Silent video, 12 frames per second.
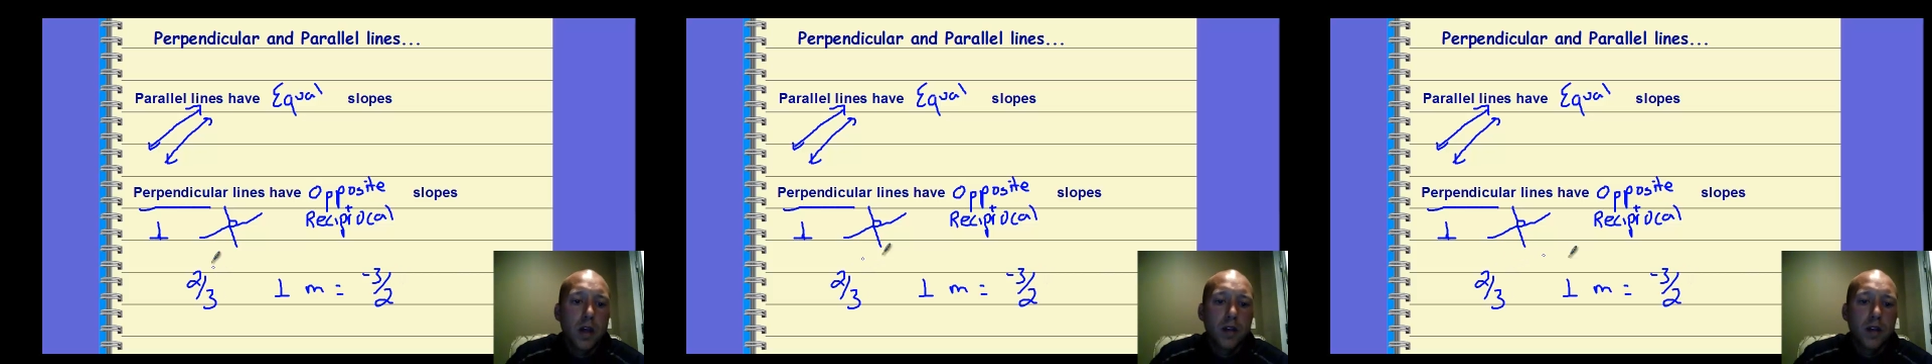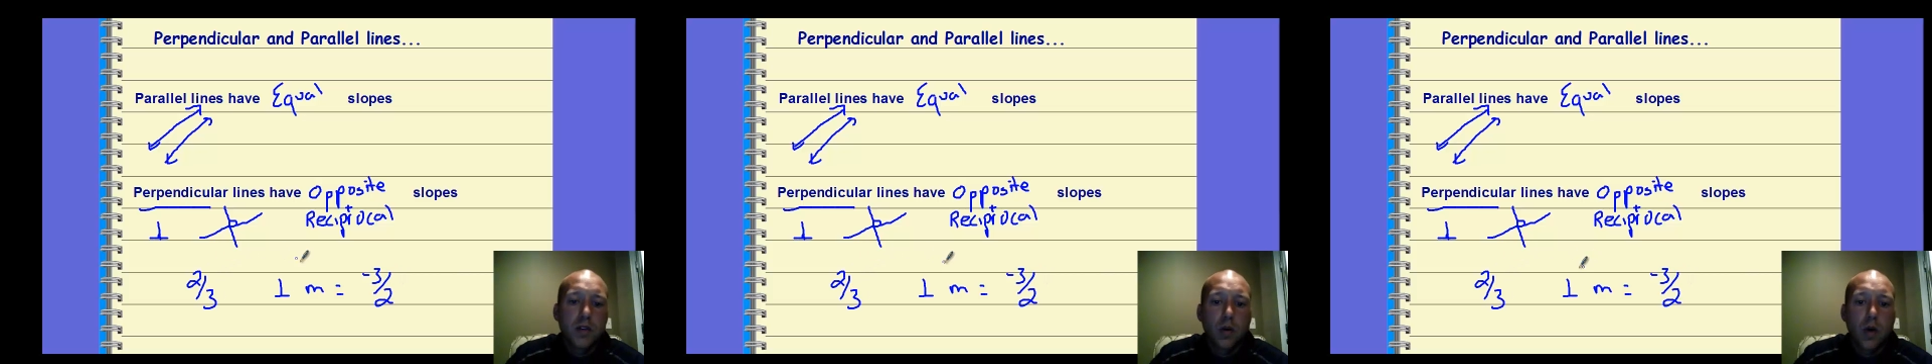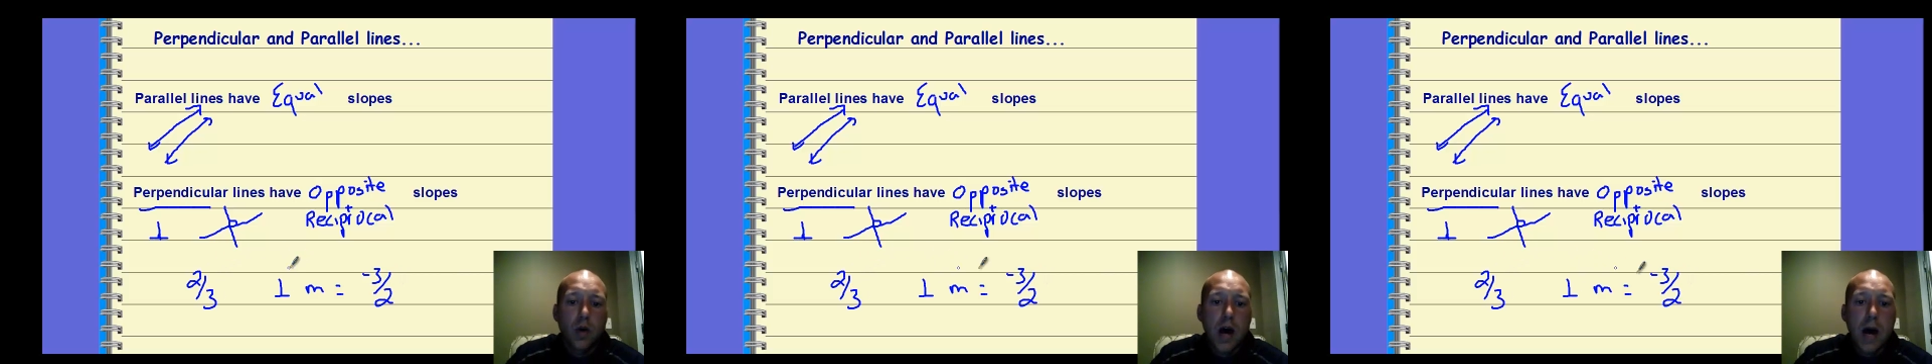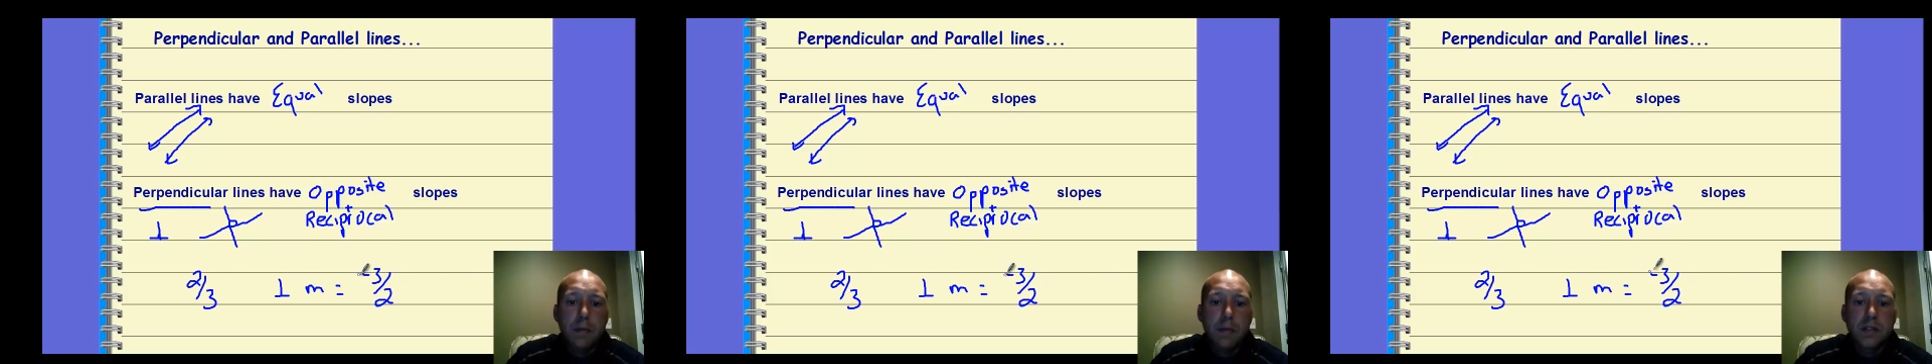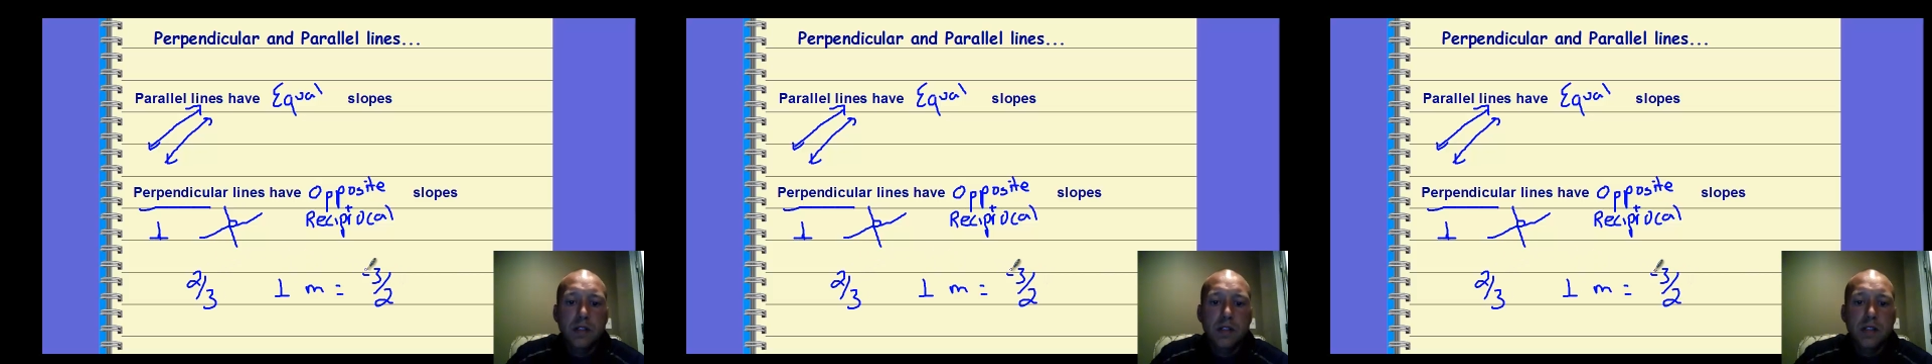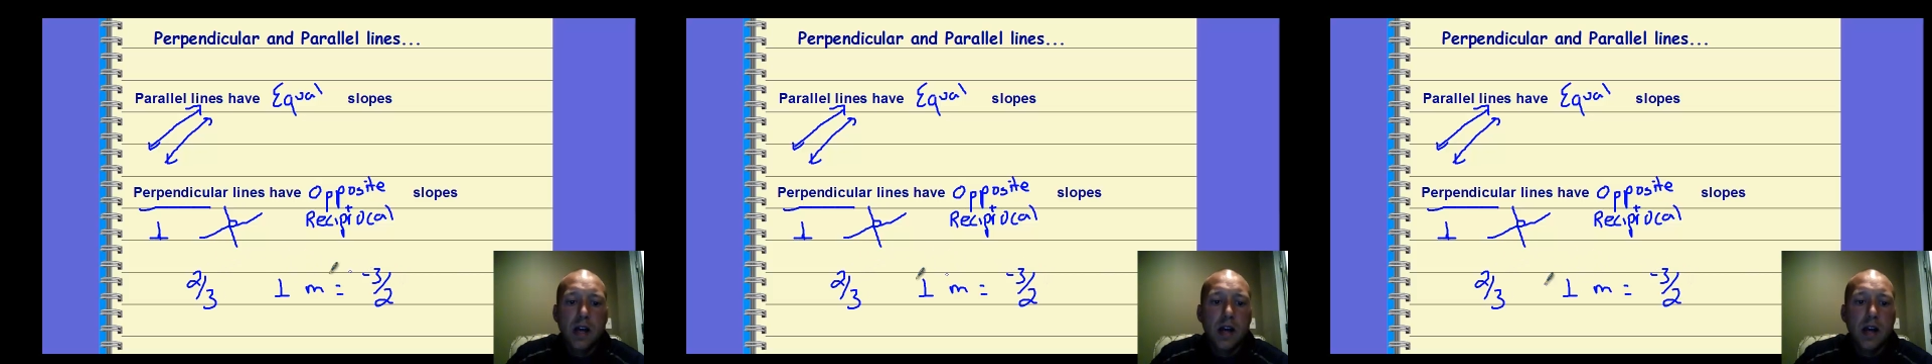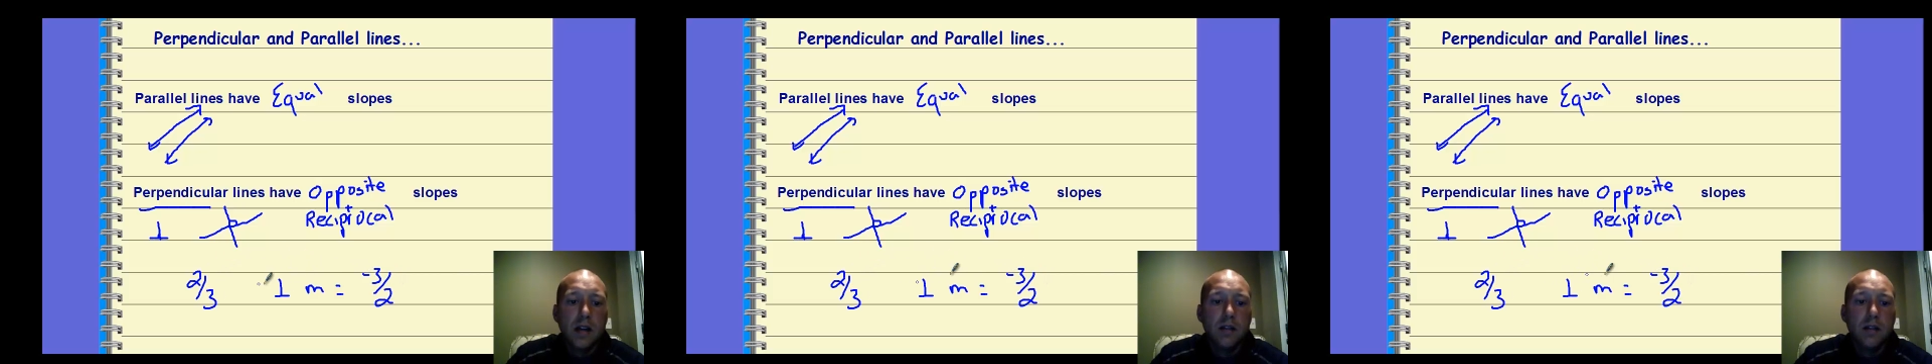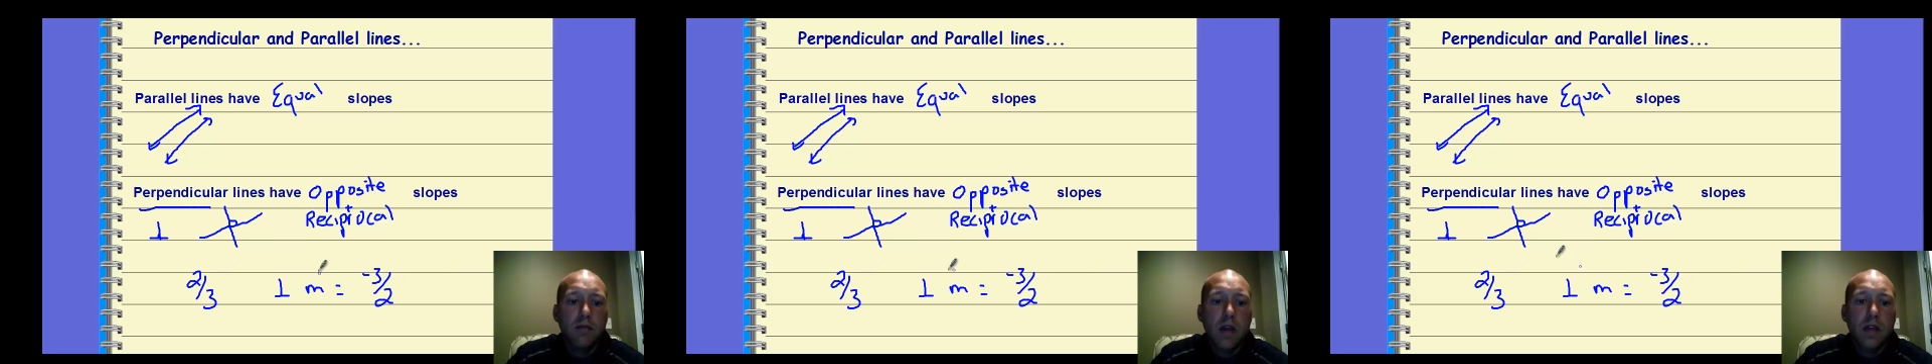So opposite sign
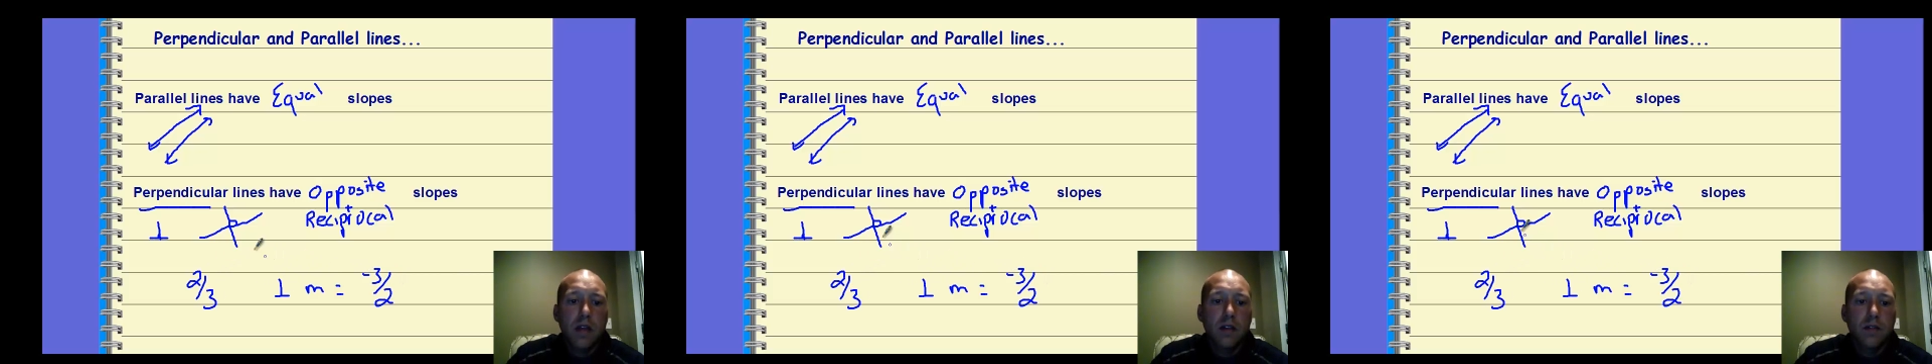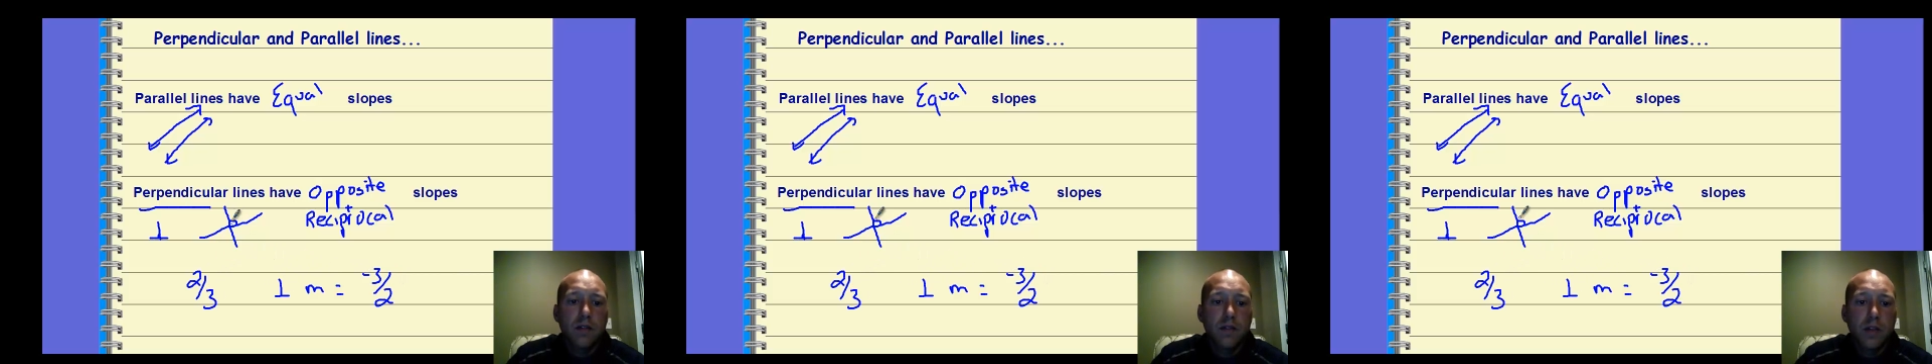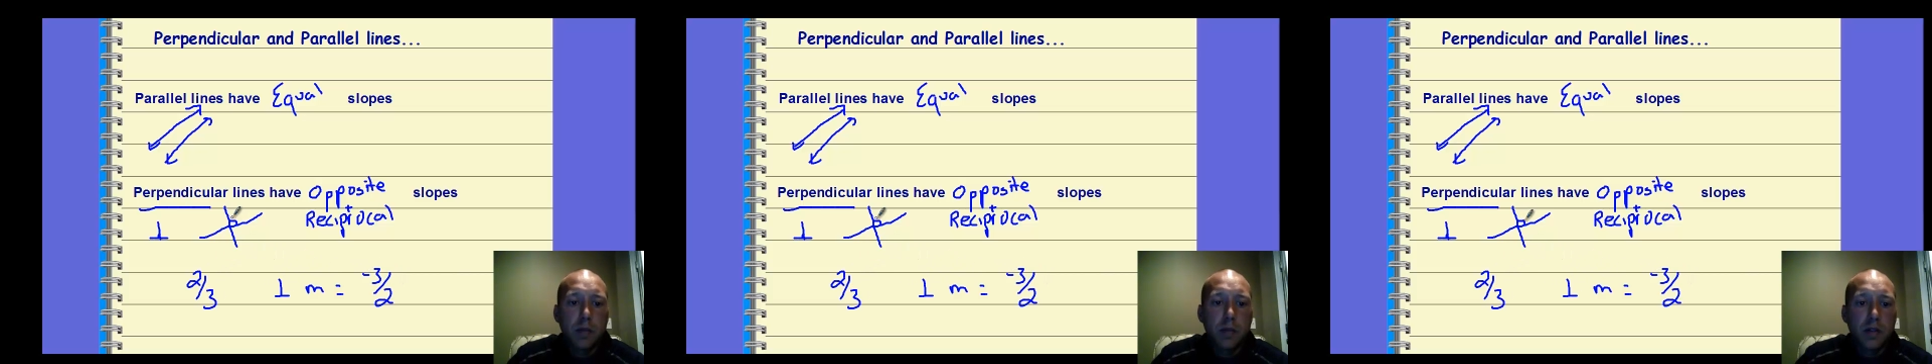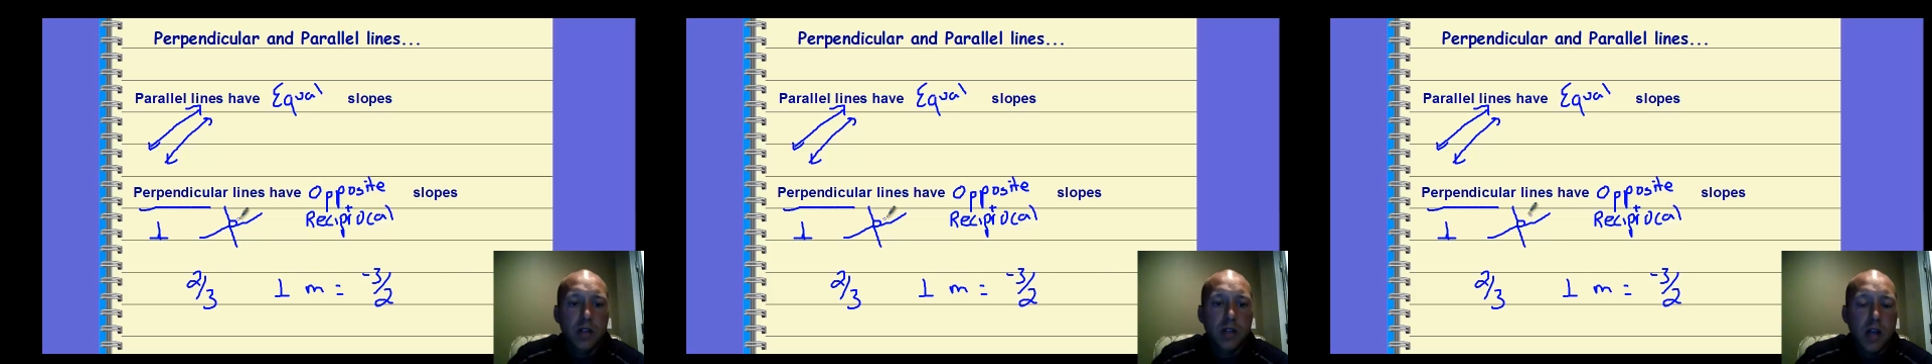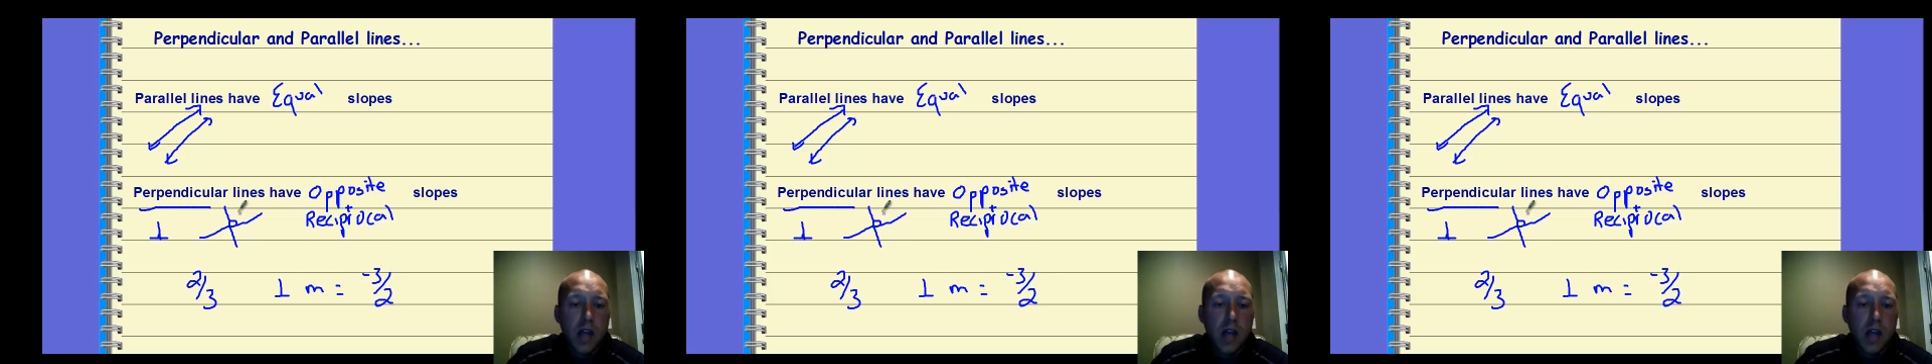and then flip it.